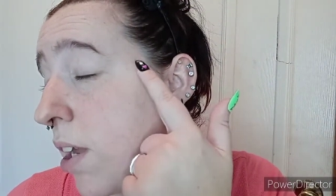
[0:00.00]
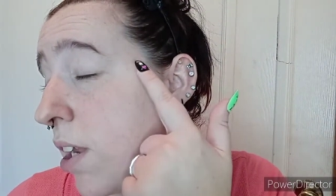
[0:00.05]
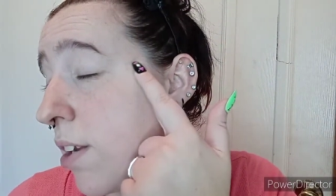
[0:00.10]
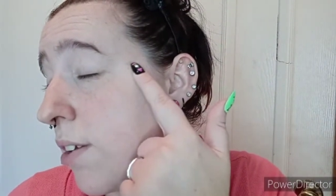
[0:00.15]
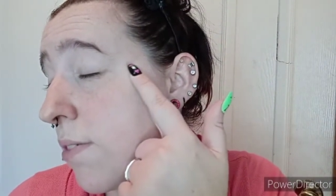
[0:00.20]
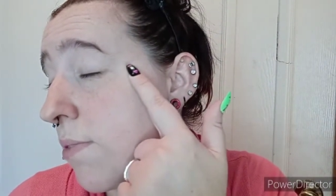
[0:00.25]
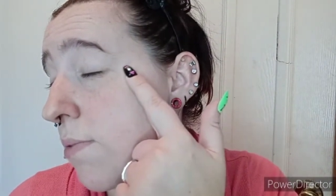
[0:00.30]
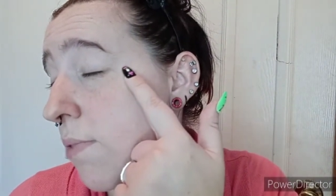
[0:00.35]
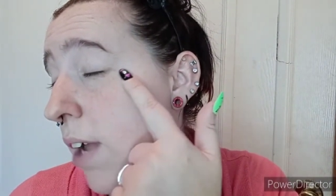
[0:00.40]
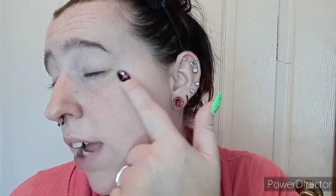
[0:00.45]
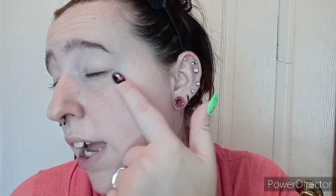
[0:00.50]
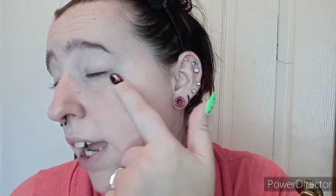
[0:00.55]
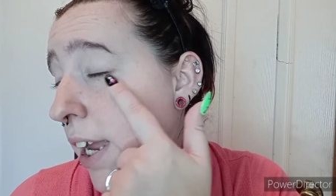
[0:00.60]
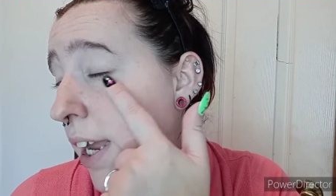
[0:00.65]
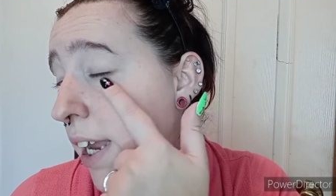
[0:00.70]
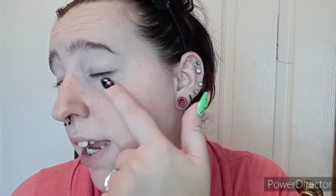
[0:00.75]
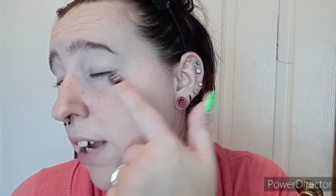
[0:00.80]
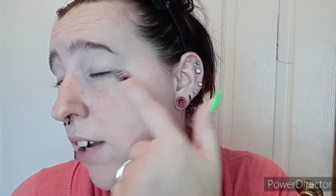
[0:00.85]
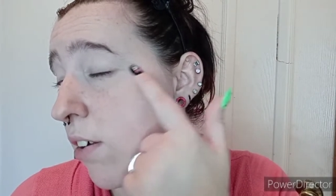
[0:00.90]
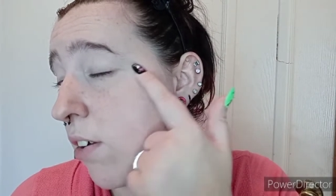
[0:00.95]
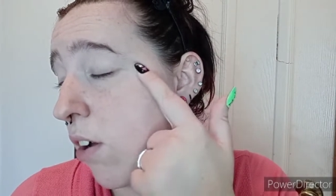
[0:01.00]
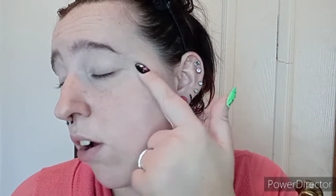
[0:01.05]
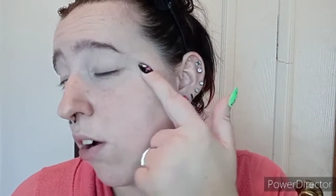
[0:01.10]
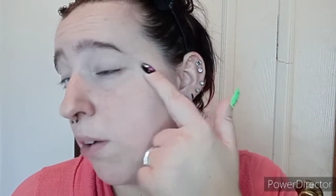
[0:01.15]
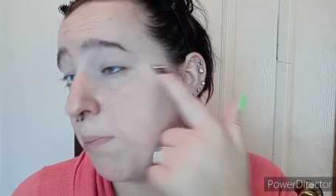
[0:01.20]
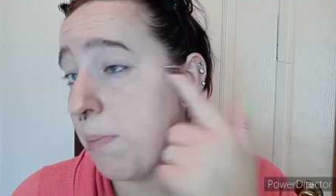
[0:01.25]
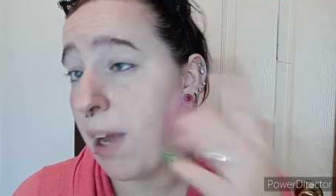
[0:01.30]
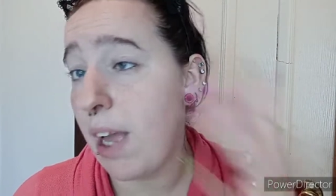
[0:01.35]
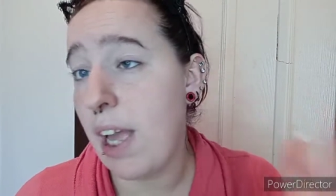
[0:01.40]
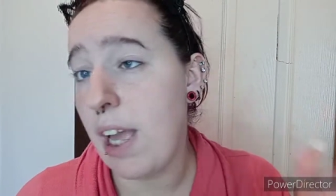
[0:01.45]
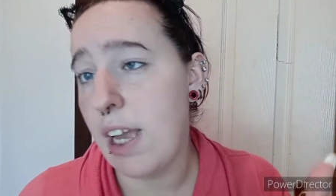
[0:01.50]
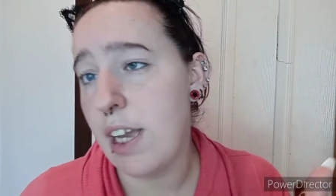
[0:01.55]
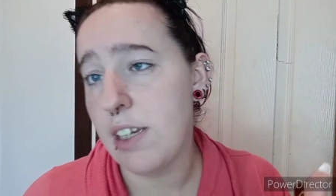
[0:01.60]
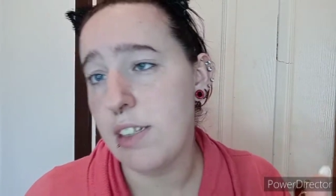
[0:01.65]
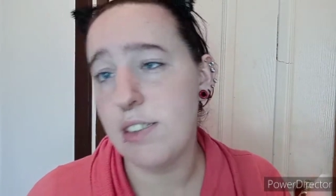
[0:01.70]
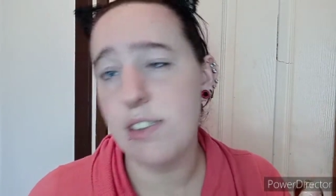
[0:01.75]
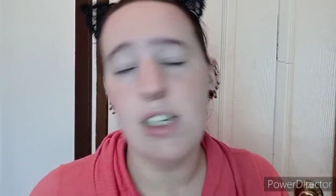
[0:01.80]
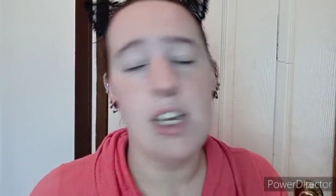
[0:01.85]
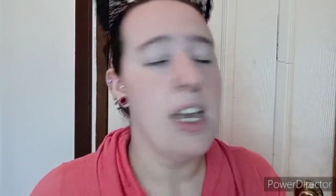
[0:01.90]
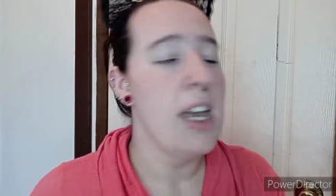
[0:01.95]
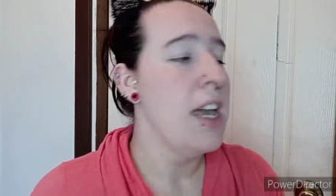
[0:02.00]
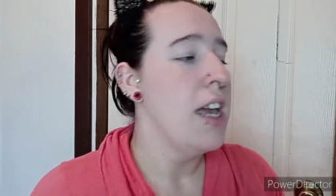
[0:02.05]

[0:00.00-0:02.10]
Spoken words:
it right here on my eyes.